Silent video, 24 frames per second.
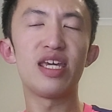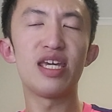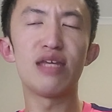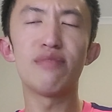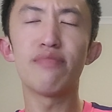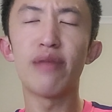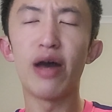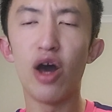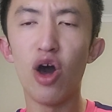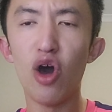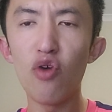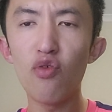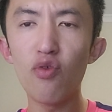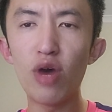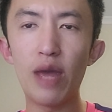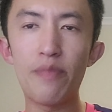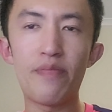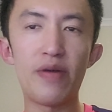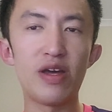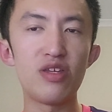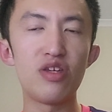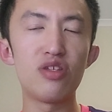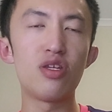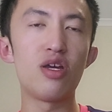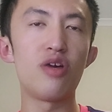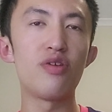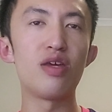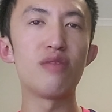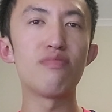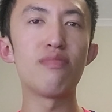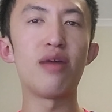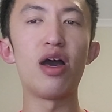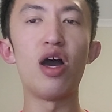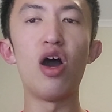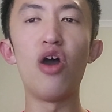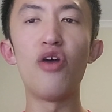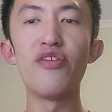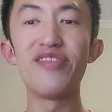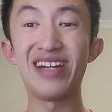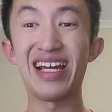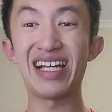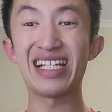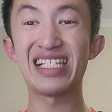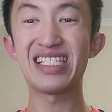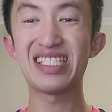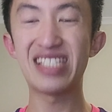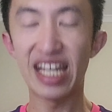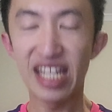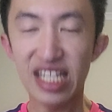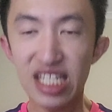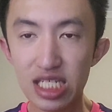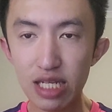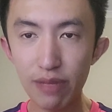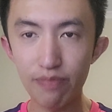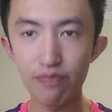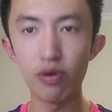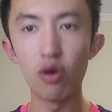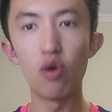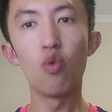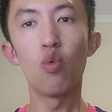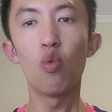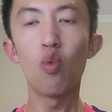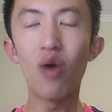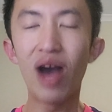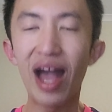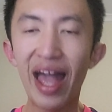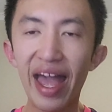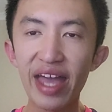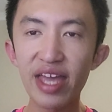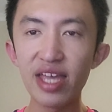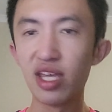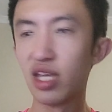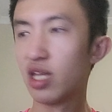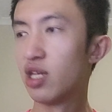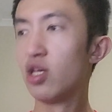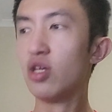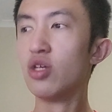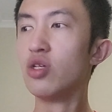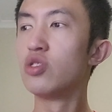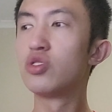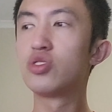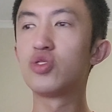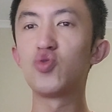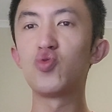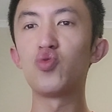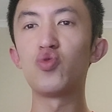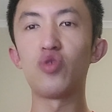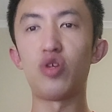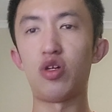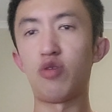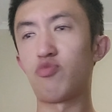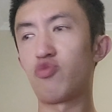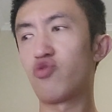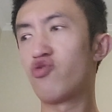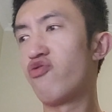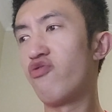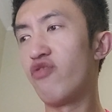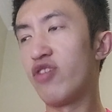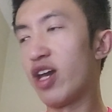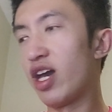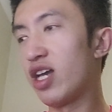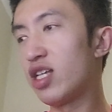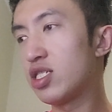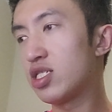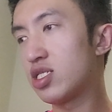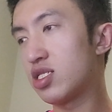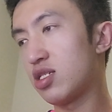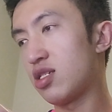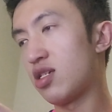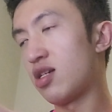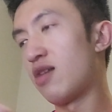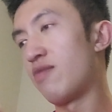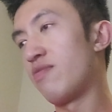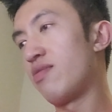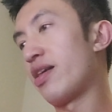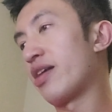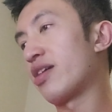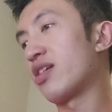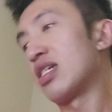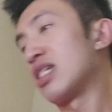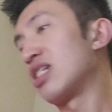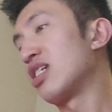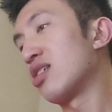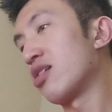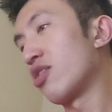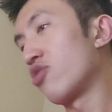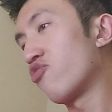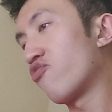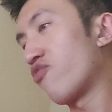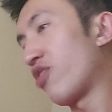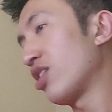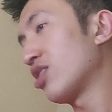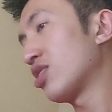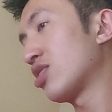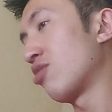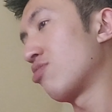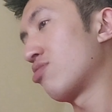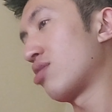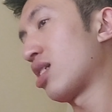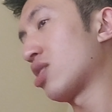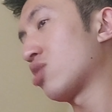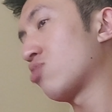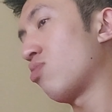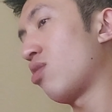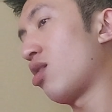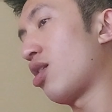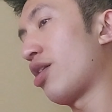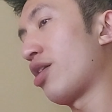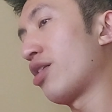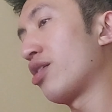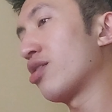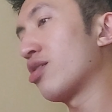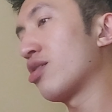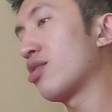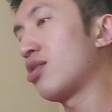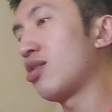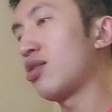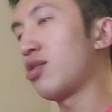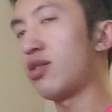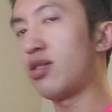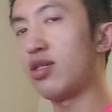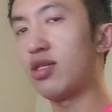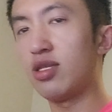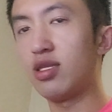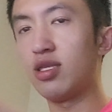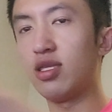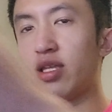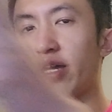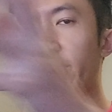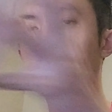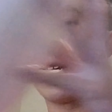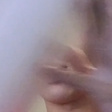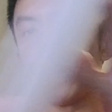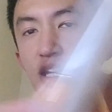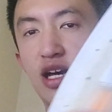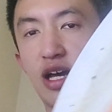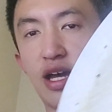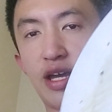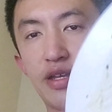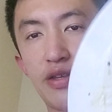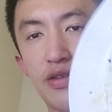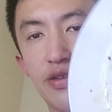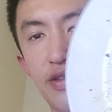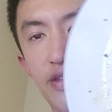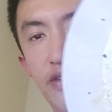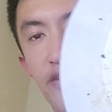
in my own like sensible way to create eat and drink. So that's why I